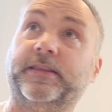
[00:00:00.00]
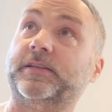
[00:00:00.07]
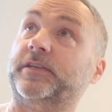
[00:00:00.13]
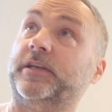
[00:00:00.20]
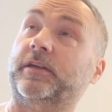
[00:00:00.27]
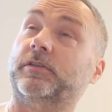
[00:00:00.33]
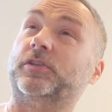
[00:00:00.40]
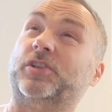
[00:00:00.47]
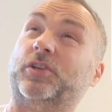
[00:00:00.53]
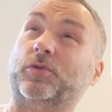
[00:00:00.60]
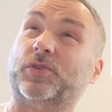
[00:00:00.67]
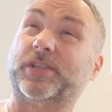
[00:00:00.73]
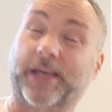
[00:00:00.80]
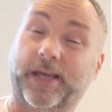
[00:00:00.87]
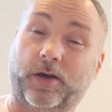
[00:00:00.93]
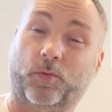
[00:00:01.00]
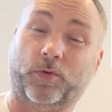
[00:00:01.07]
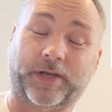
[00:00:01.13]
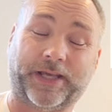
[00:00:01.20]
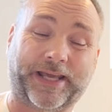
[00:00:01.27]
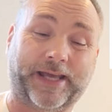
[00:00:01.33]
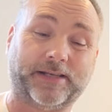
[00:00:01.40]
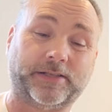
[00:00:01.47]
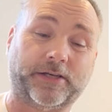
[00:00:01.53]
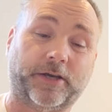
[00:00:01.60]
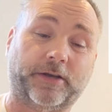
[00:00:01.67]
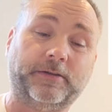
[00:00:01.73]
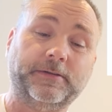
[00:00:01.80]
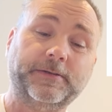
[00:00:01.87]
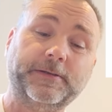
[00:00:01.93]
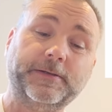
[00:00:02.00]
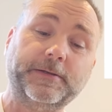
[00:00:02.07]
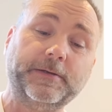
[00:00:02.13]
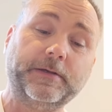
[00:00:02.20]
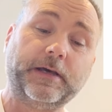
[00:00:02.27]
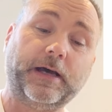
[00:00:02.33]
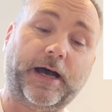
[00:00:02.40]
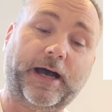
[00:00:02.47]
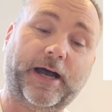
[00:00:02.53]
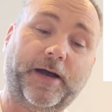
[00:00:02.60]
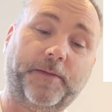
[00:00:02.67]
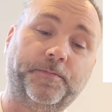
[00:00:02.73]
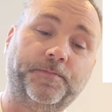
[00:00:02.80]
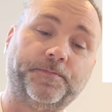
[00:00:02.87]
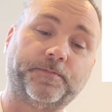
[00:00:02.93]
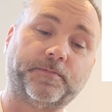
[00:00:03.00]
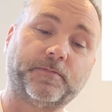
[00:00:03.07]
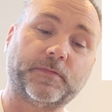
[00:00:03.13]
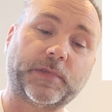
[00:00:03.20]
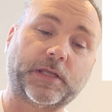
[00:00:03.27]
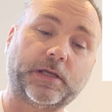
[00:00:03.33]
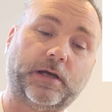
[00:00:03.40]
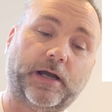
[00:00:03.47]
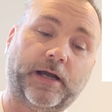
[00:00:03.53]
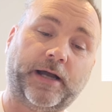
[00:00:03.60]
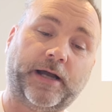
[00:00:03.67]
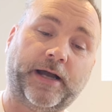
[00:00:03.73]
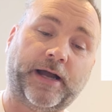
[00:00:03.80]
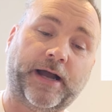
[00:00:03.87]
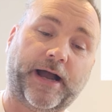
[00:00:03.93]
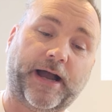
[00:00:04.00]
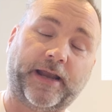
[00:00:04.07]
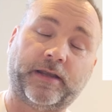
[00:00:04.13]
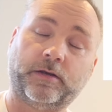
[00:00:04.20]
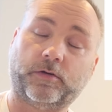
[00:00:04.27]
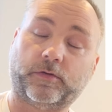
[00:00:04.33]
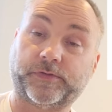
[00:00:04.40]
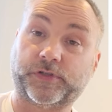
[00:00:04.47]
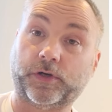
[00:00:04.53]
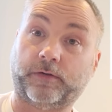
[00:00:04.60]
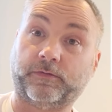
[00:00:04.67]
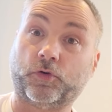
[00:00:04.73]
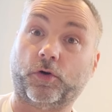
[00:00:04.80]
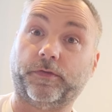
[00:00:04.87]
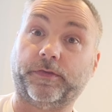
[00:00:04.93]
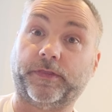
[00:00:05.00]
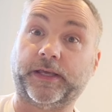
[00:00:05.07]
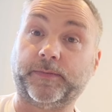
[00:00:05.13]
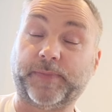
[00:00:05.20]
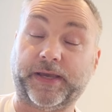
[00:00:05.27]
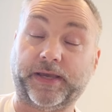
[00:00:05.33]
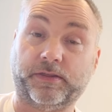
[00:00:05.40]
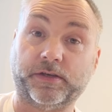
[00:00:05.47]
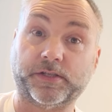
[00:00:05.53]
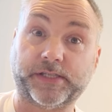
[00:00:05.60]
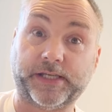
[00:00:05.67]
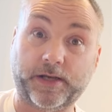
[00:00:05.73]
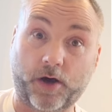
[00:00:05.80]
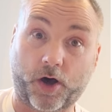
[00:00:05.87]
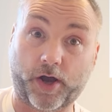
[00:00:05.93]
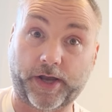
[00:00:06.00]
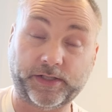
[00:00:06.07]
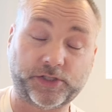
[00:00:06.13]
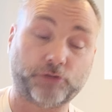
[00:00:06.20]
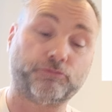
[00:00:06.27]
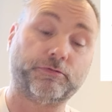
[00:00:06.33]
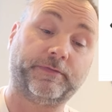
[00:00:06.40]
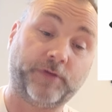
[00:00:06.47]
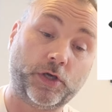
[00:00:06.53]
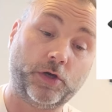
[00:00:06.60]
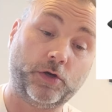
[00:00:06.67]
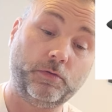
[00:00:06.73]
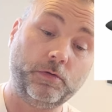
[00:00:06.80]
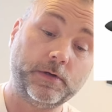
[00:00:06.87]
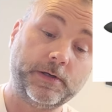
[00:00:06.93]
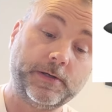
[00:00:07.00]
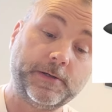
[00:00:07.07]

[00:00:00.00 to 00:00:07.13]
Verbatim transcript: There's the other 2C I want to get done. Um, uh, and obviously I've got the P39 to review.